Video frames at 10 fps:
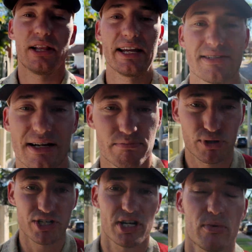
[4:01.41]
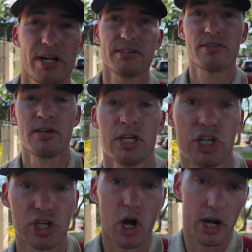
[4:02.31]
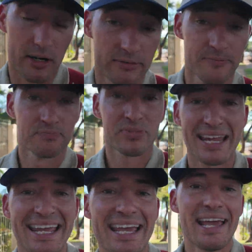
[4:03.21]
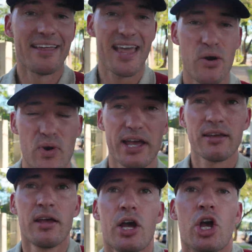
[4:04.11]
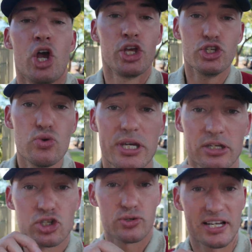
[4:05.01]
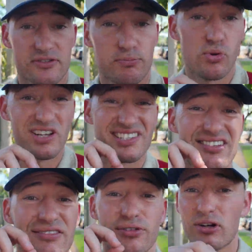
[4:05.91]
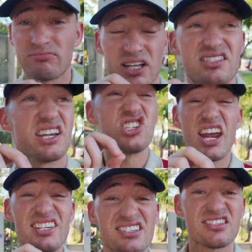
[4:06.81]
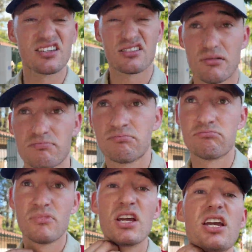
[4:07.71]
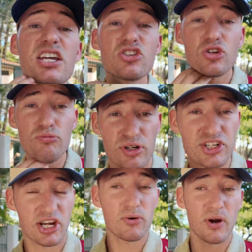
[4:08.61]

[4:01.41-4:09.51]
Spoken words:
Atlantic, British Airways, Qatar. And that way, you can transfer points from, let's say, Chase's system into British